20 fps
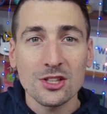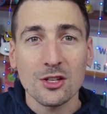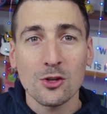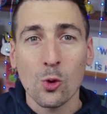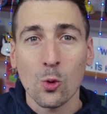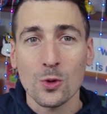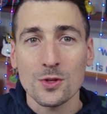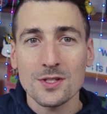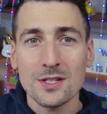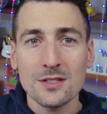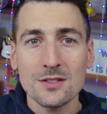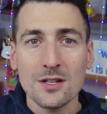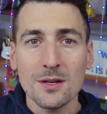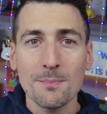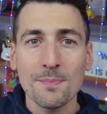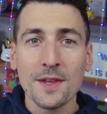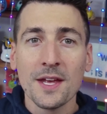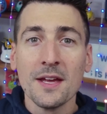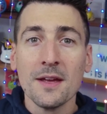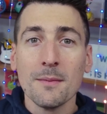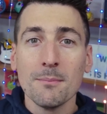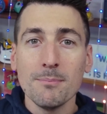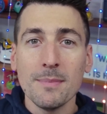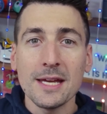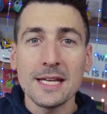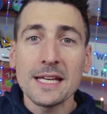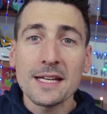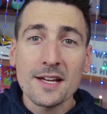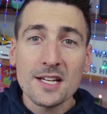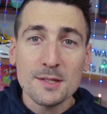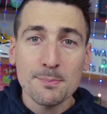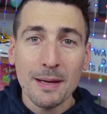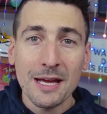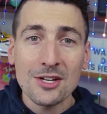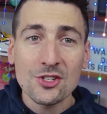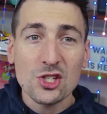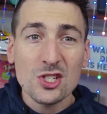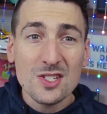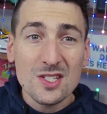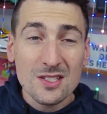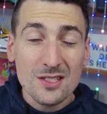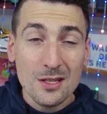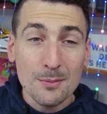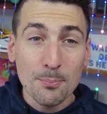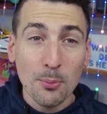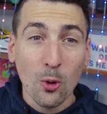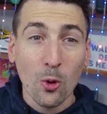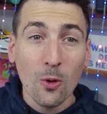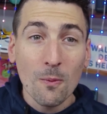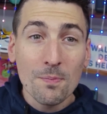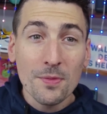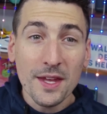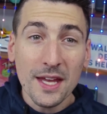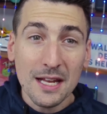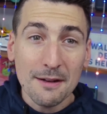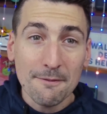core system, making expansion simple and